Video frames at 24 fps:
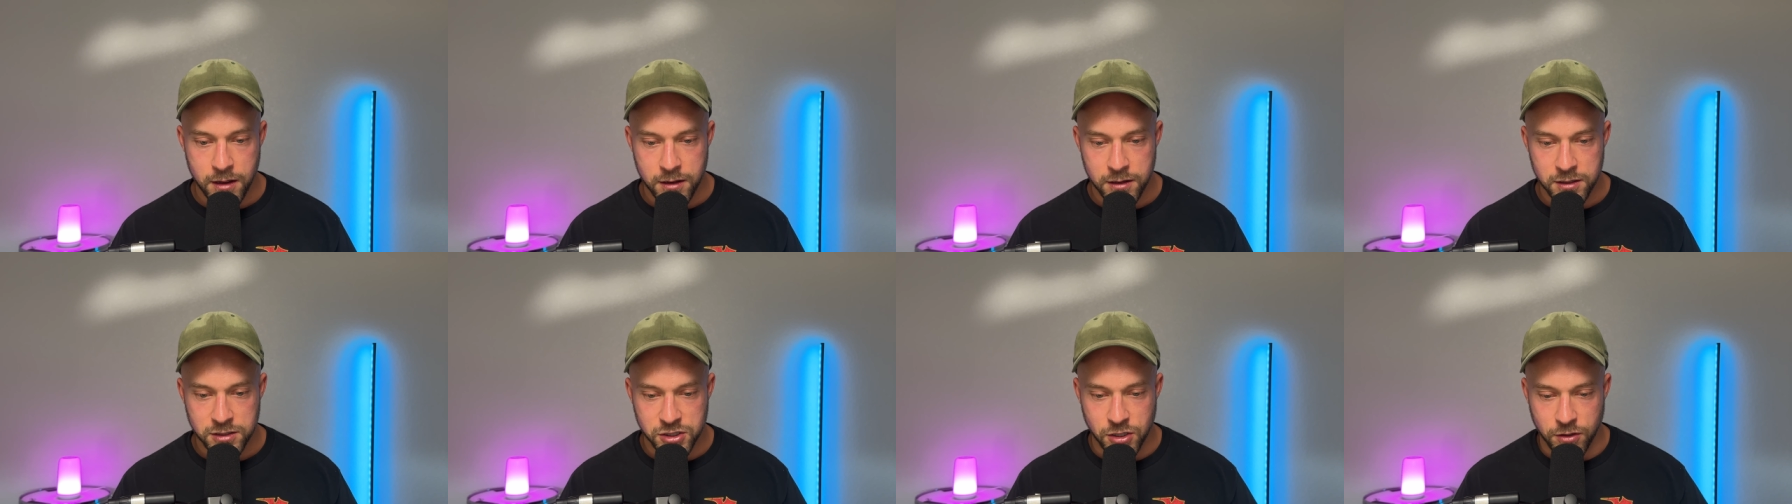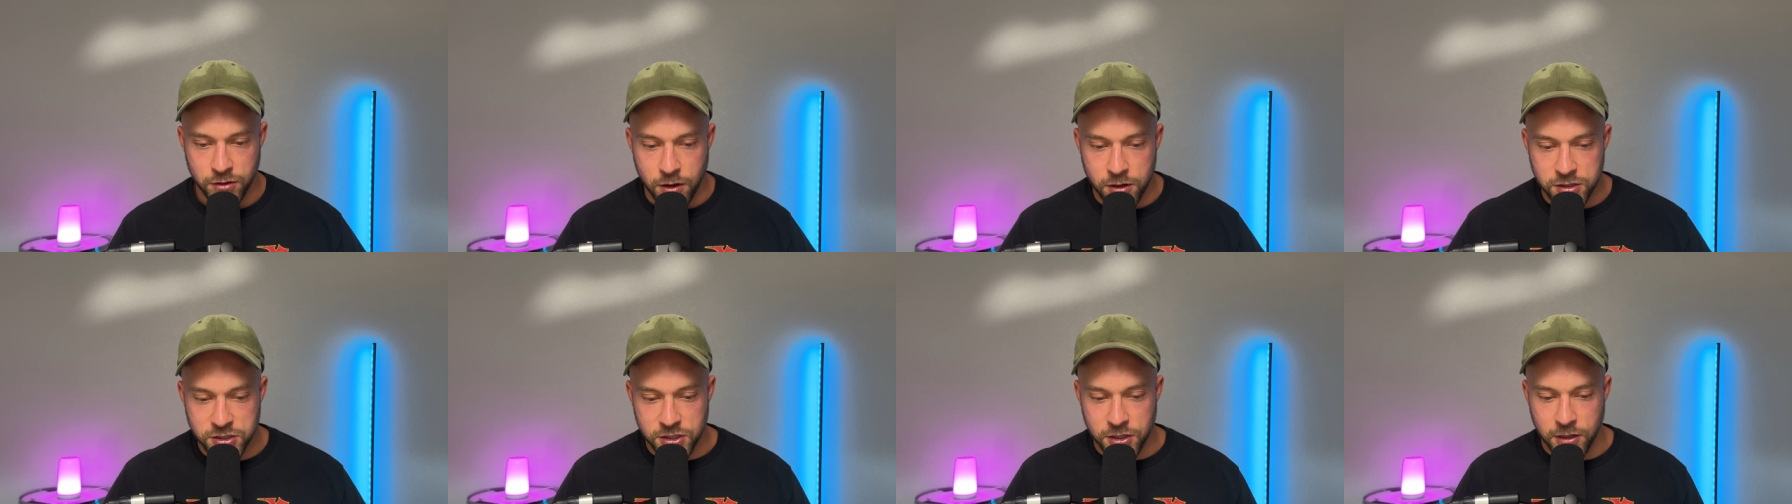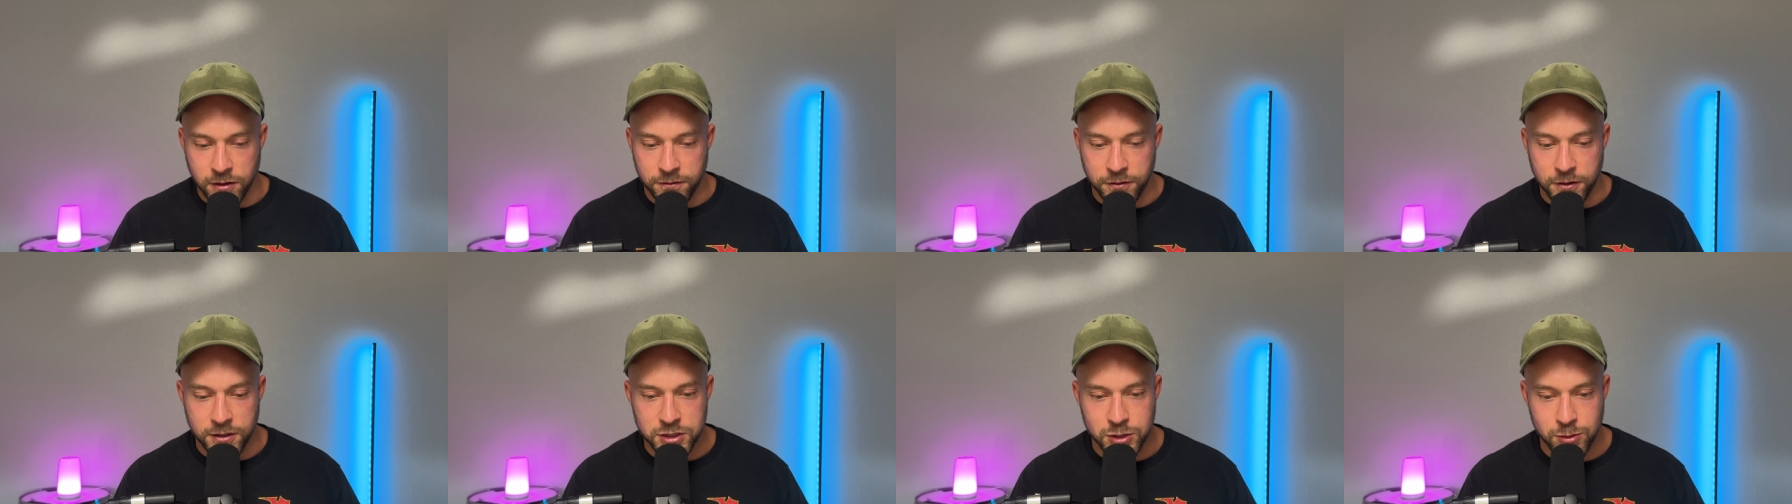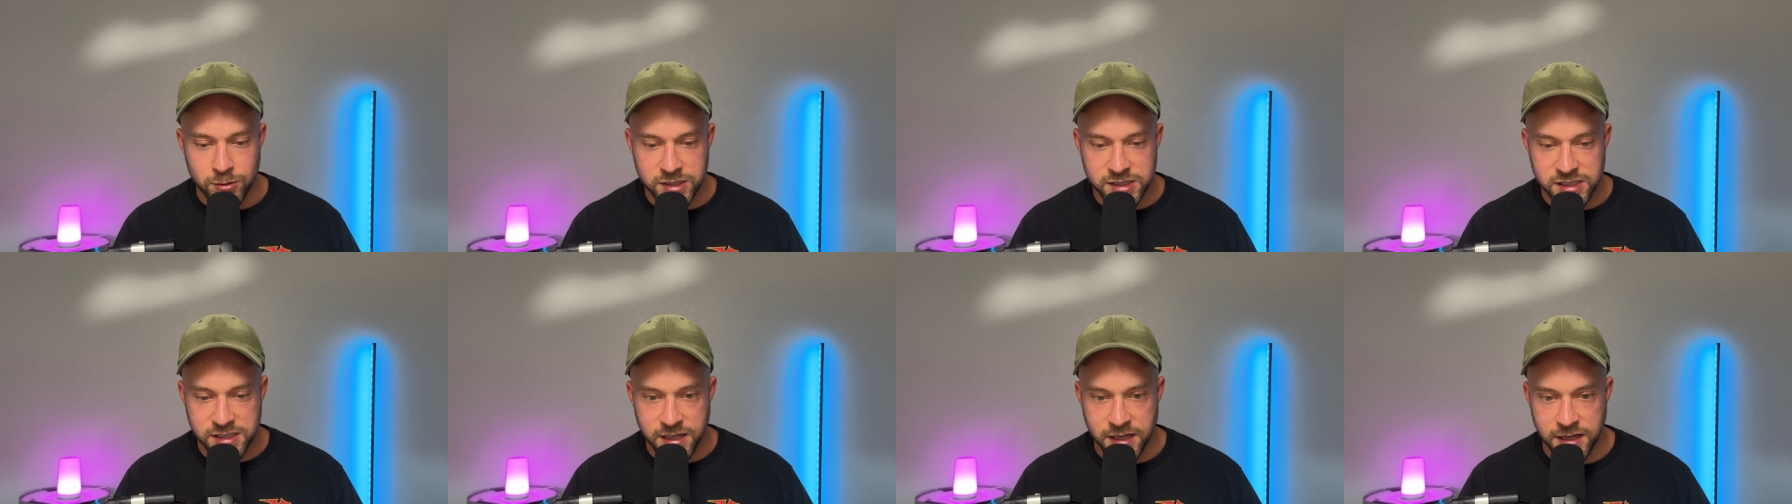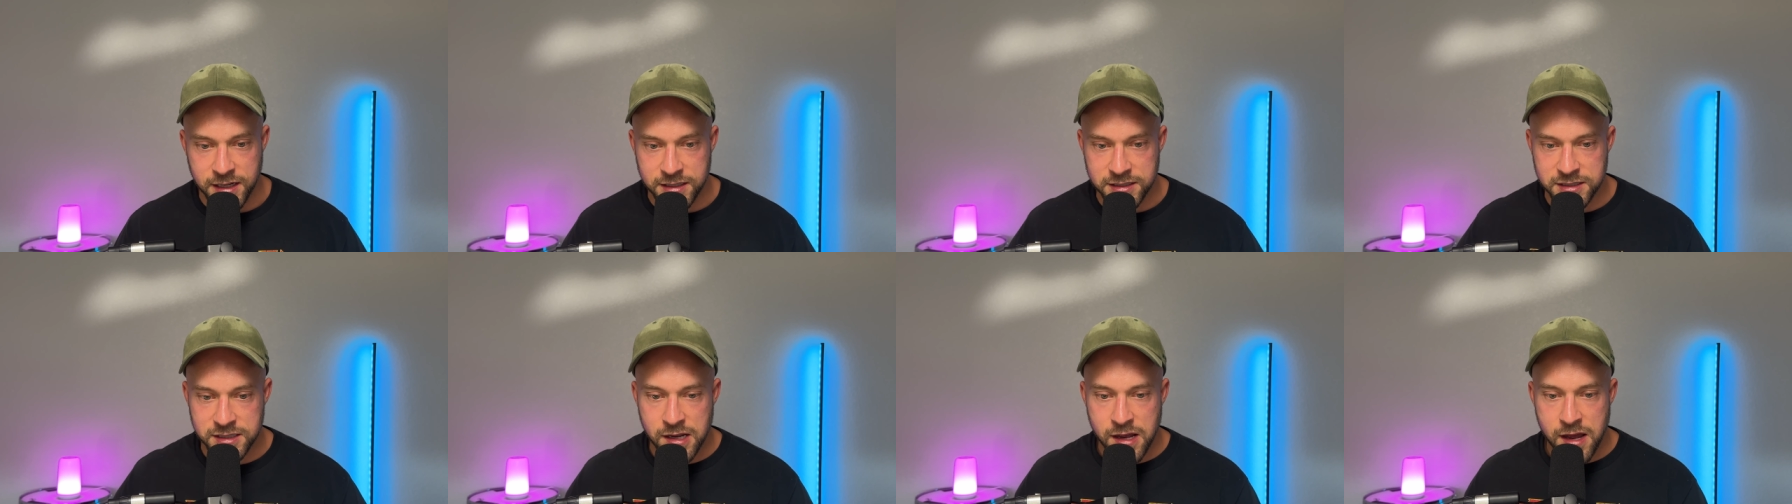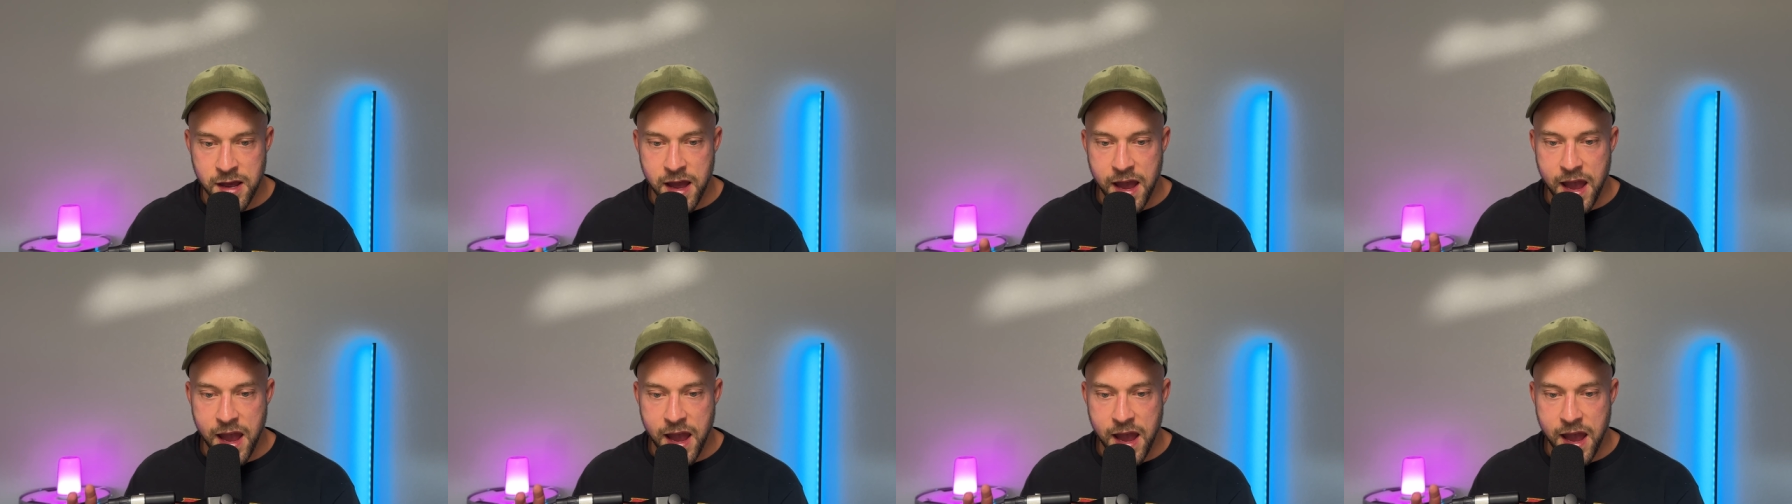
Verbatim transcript: So those are your virtuous things